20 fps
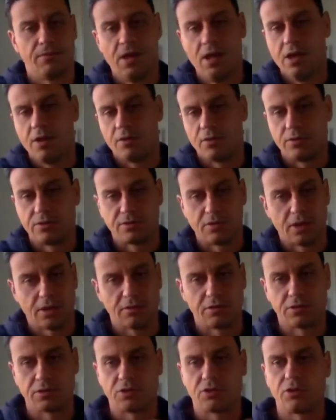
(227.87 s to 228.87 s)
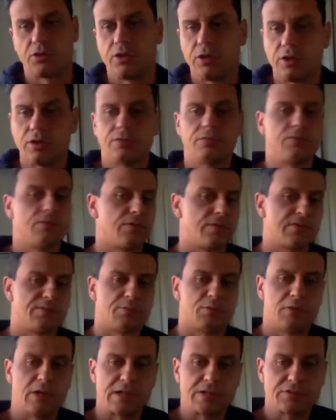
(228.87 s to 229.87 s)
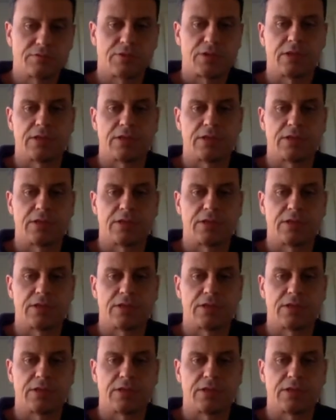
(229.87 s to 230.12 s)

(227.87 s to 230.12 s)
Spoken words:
who's likely to churn, doing some clustering and